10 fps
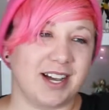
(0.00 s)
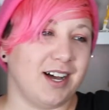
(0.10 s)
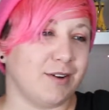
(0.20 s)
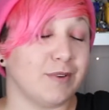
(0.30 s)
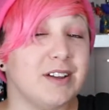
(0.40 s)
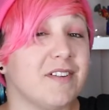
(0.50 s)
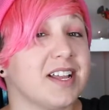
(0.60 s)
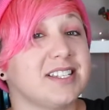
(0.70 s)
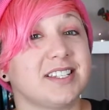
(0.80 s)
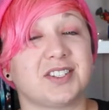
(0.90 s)

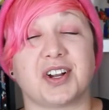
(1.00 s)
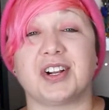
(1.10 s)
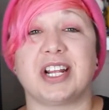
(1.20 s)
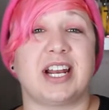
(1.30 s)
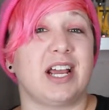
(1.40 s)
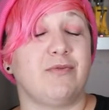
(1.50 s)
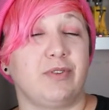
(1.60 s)
Revice has started, and I